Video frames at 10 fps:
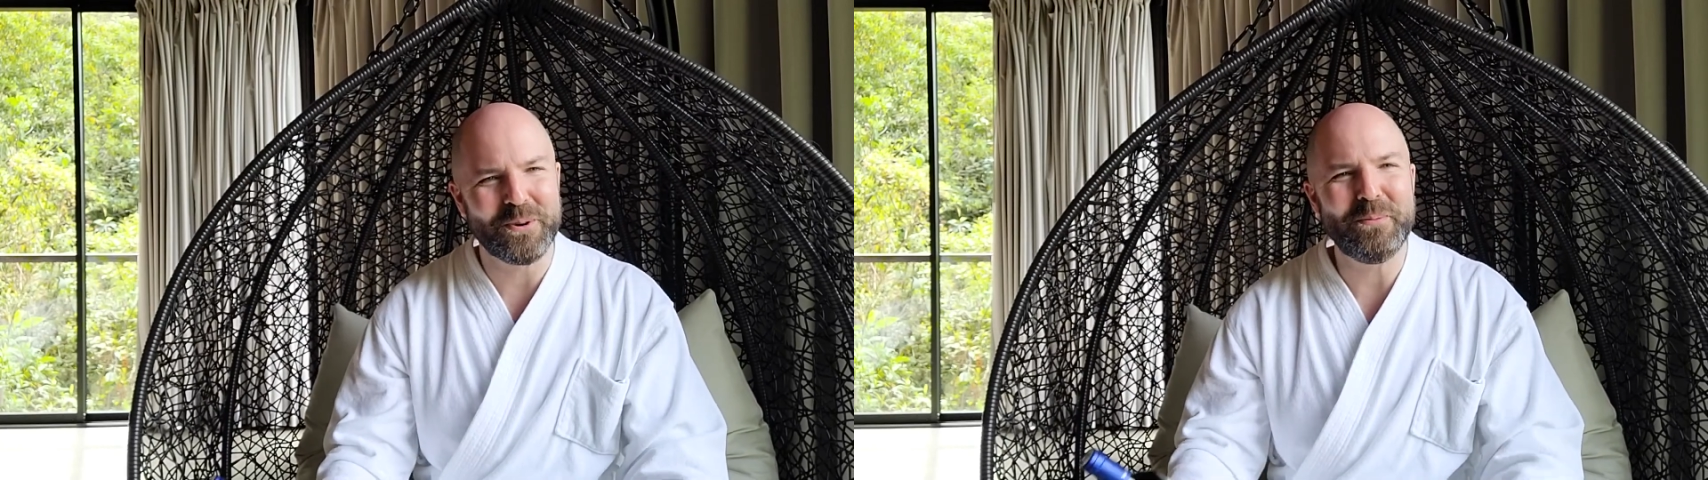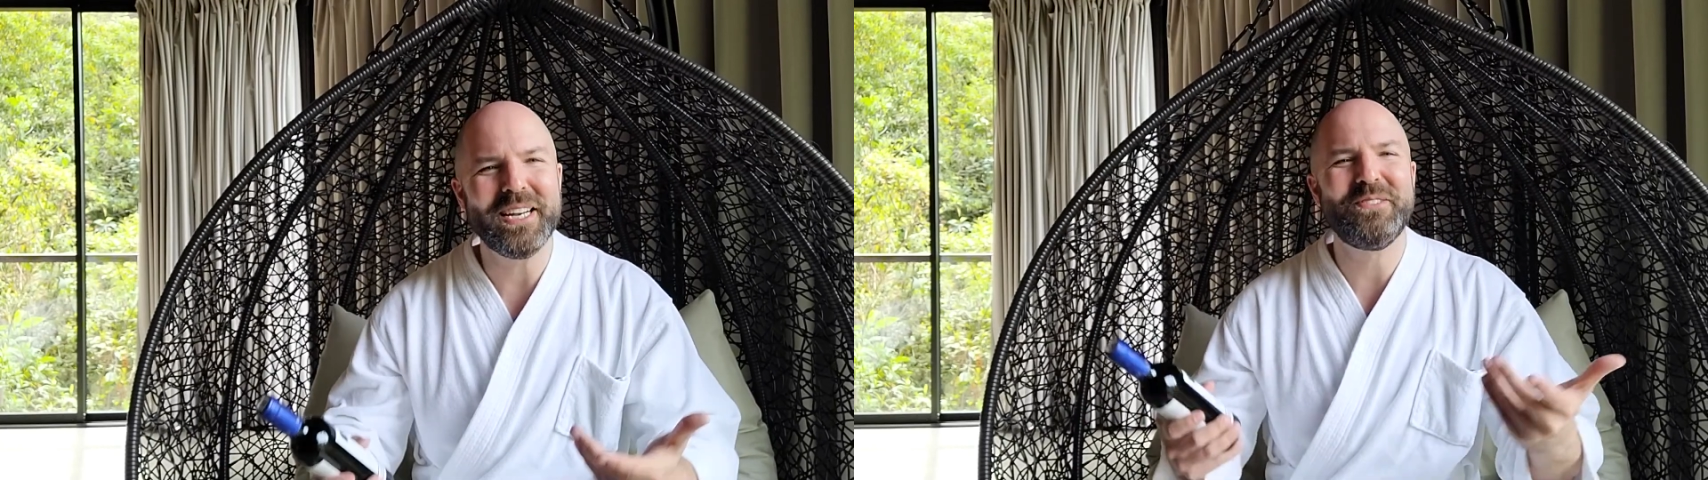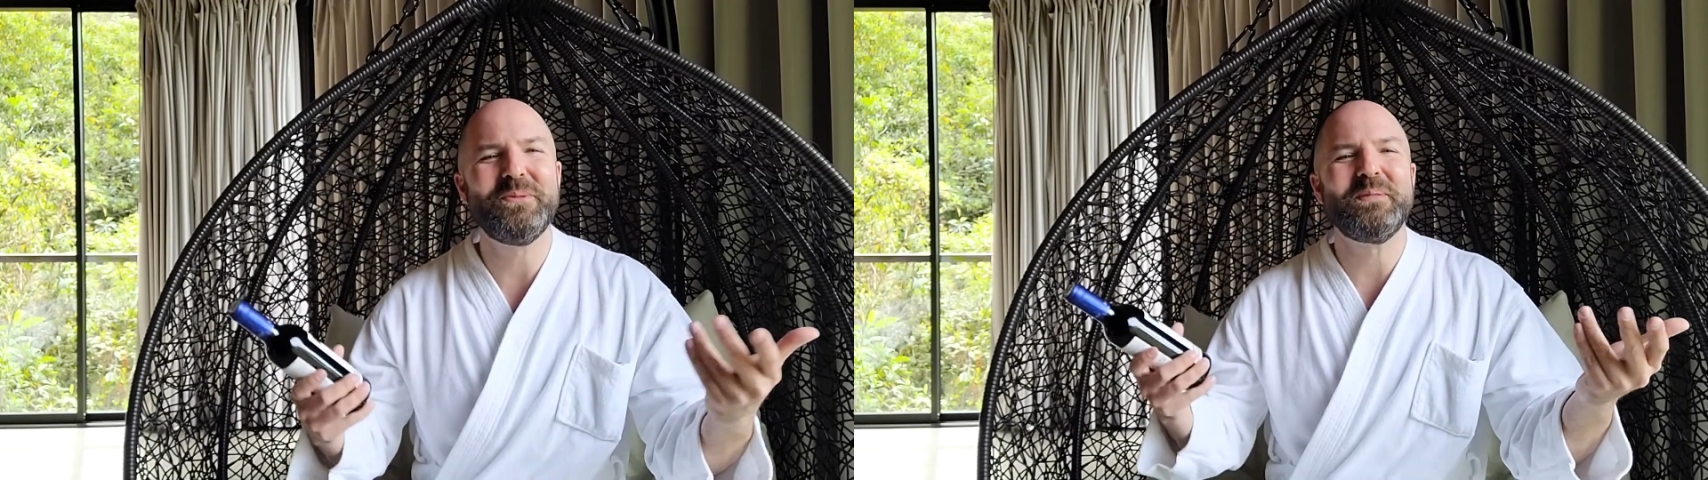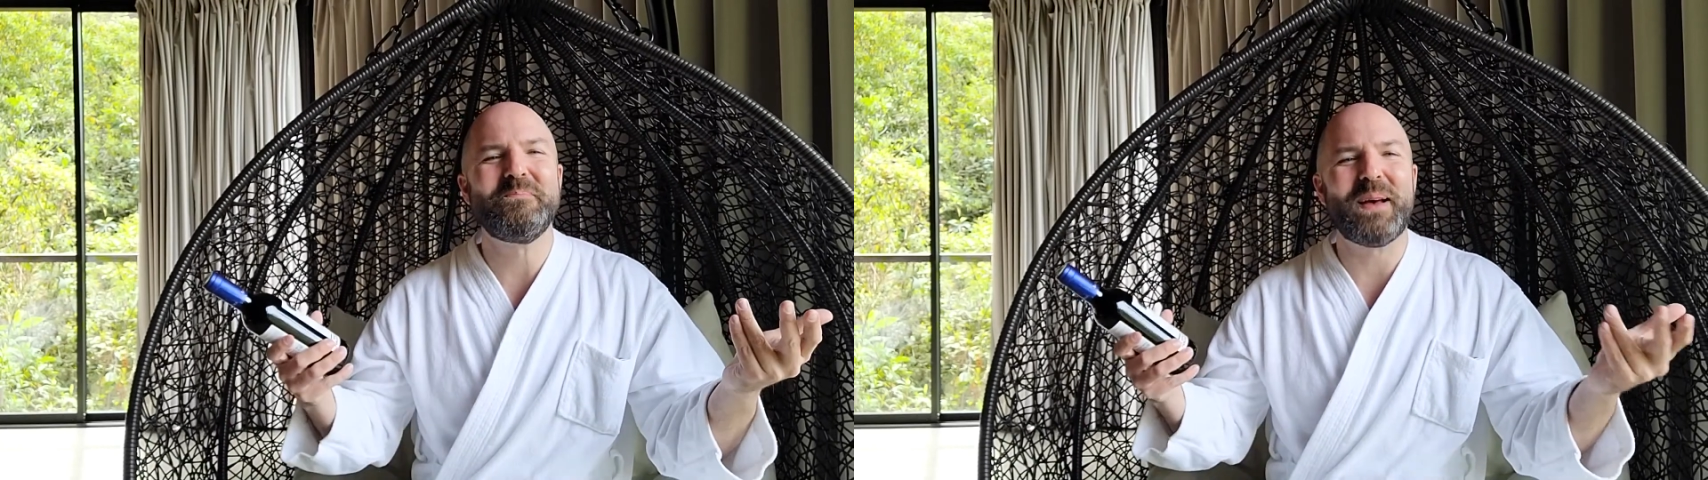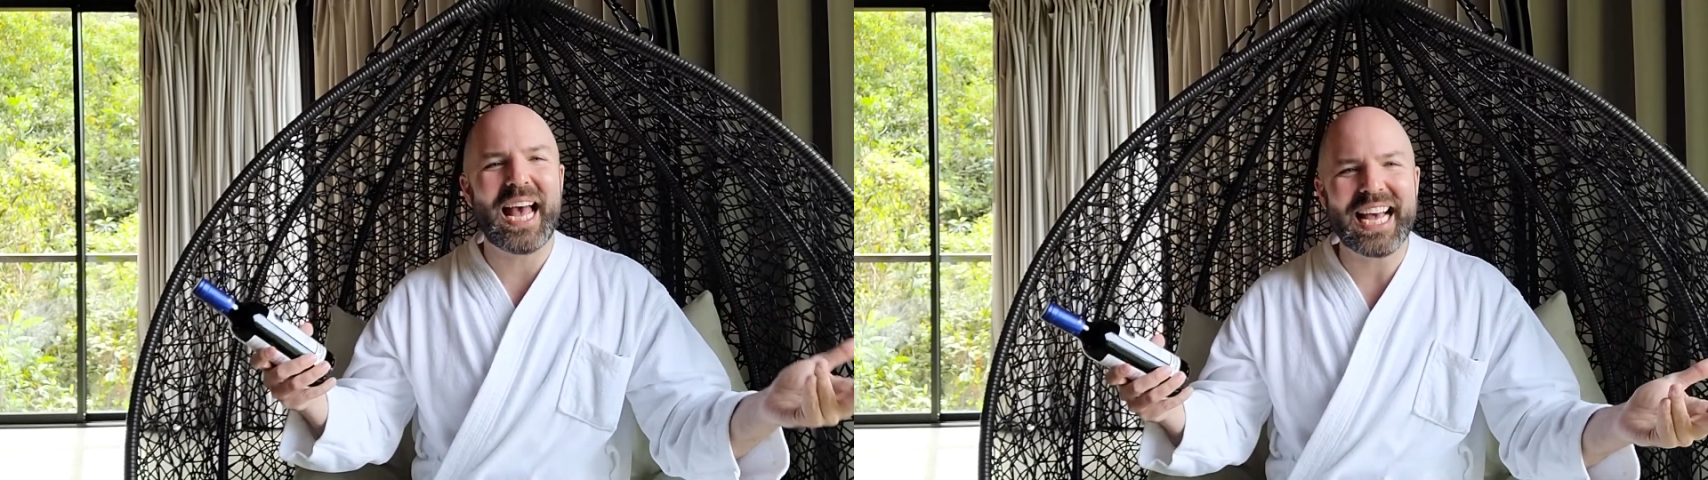what am I doing
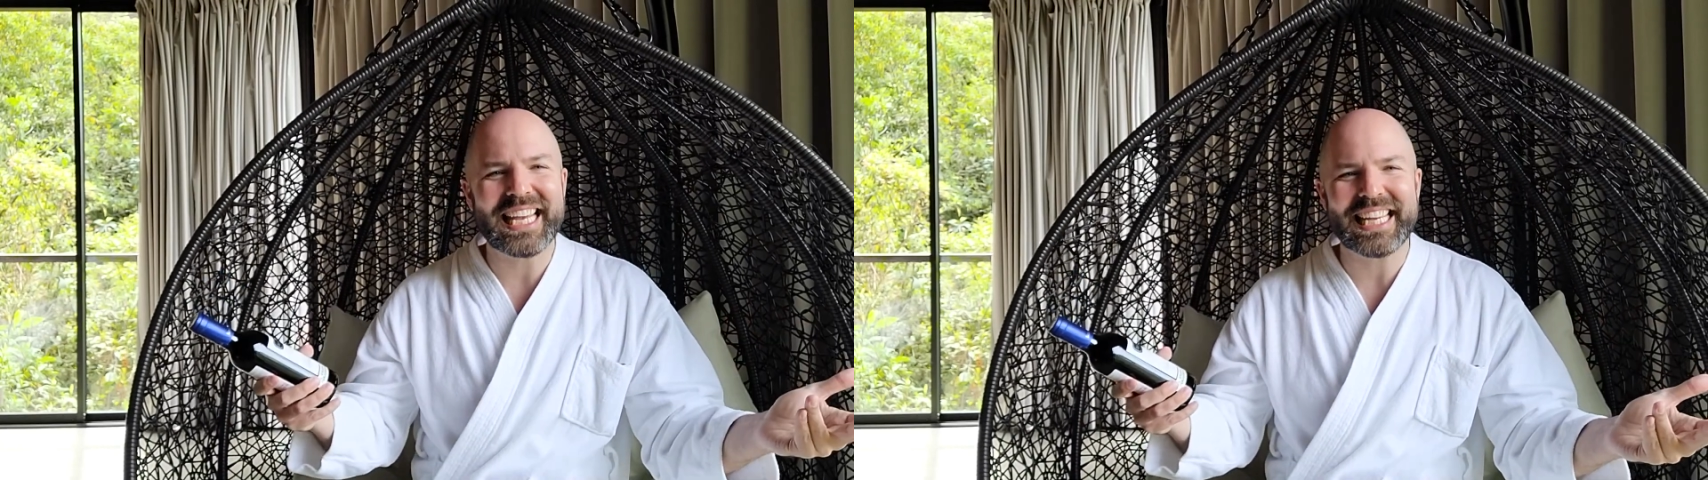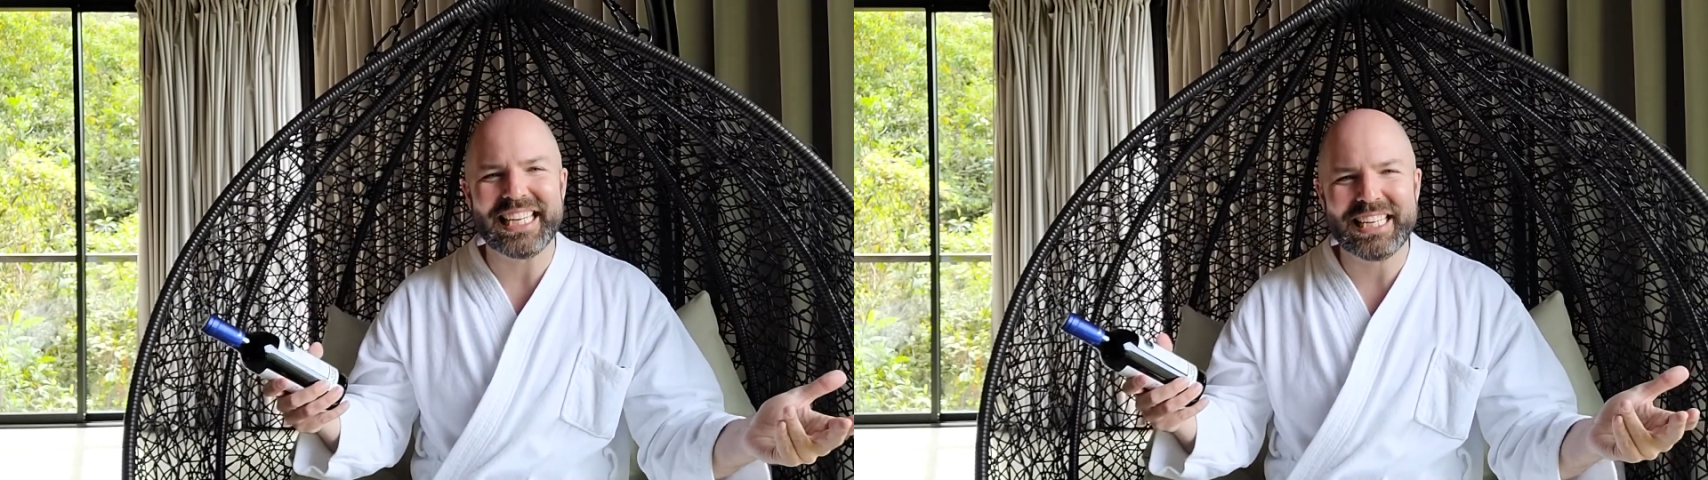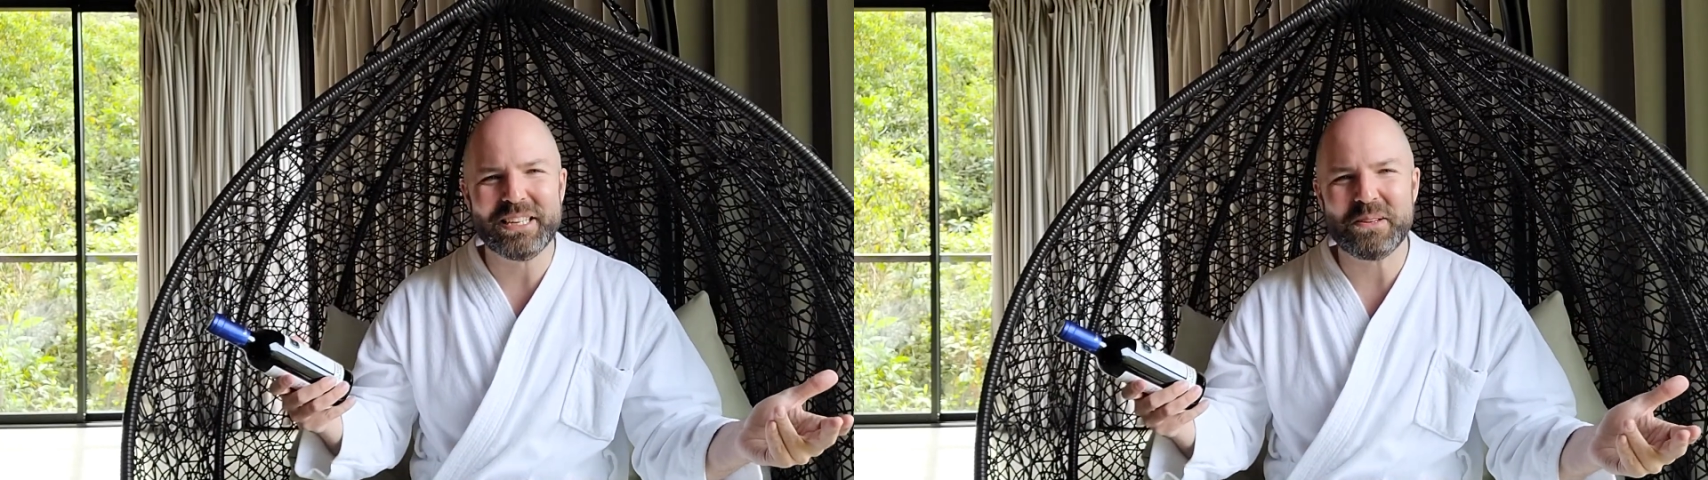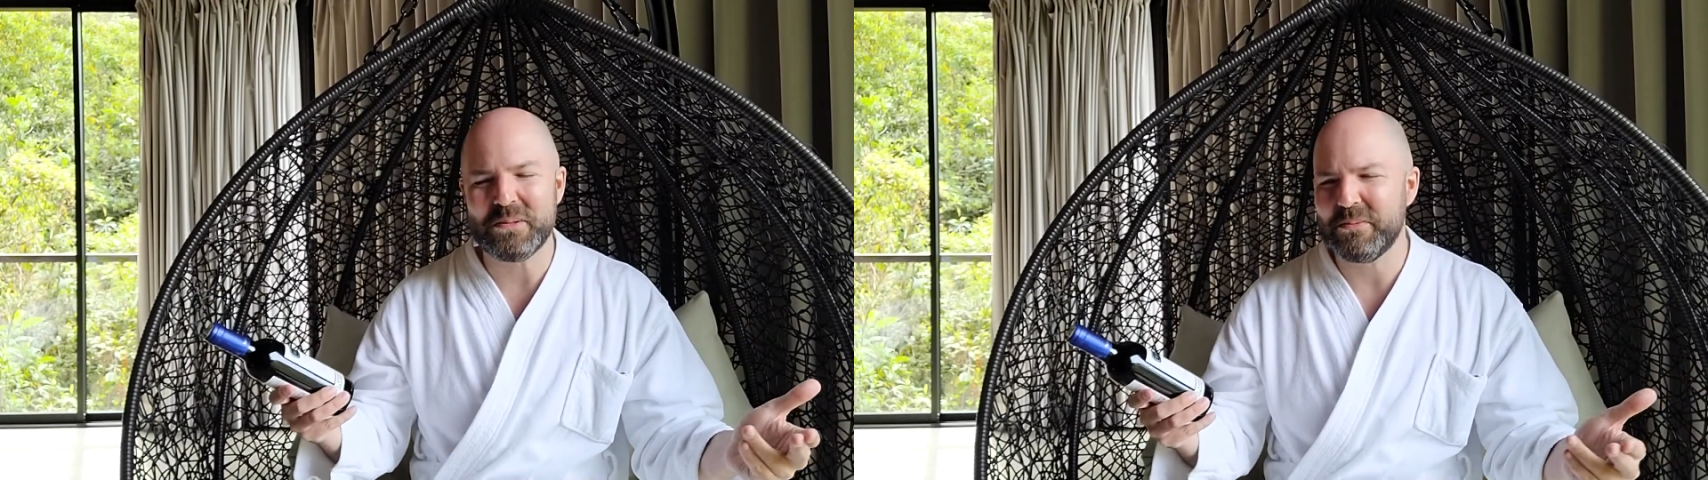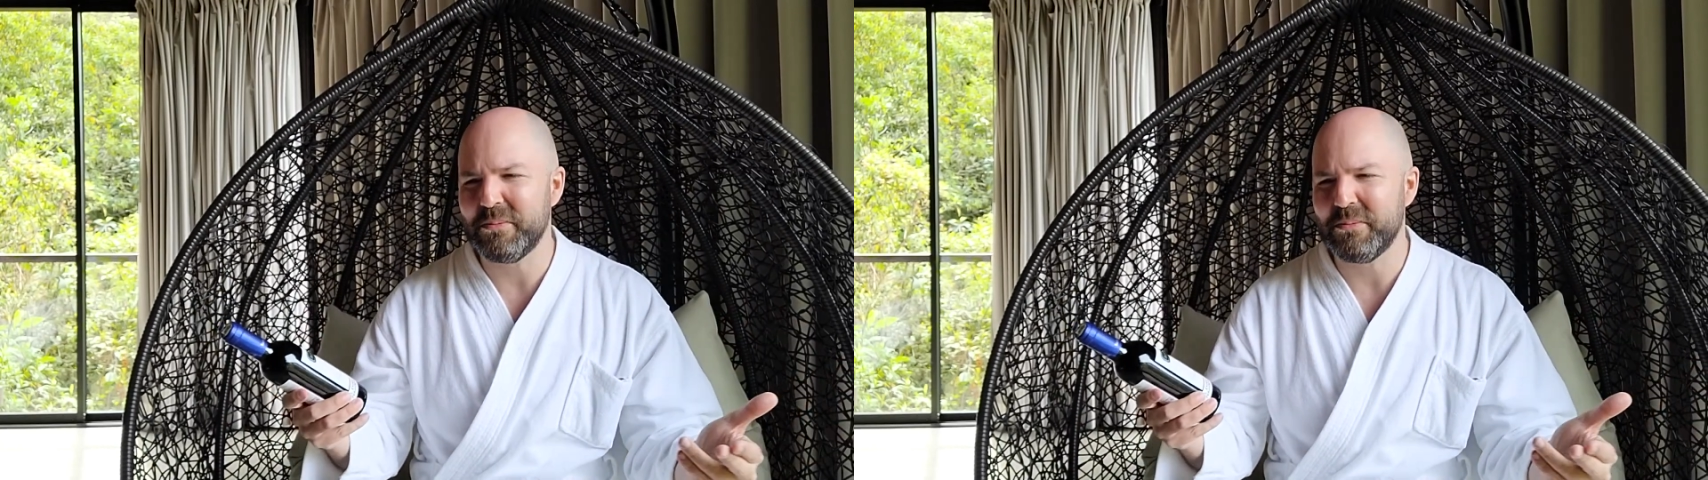back in